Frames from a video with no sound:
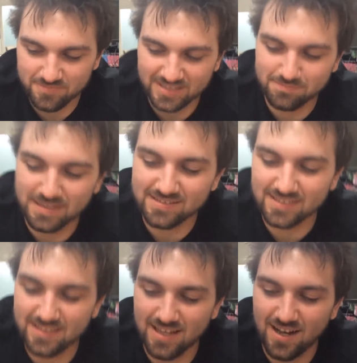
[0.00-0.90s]
It's
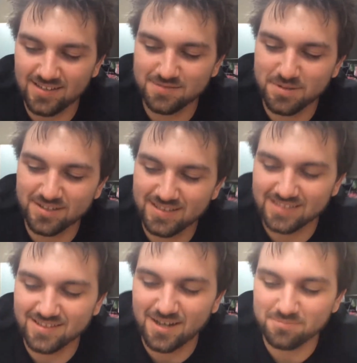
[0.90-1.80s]
basically the Hans build
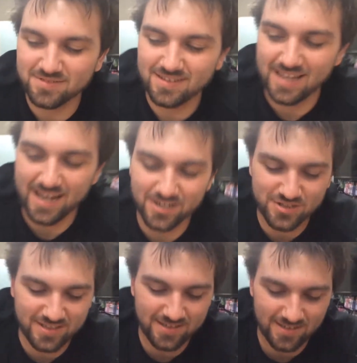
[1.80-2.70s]
that topped the
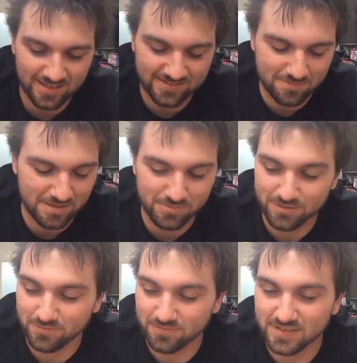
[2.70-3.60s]
ARG, except I play
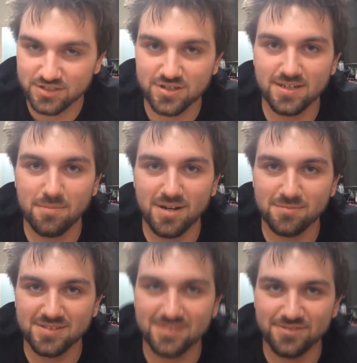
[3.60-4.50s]
Rafflesia and a
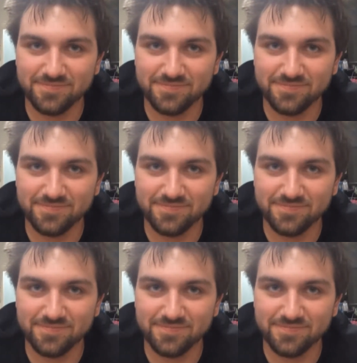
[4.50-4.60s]
bottomless. So.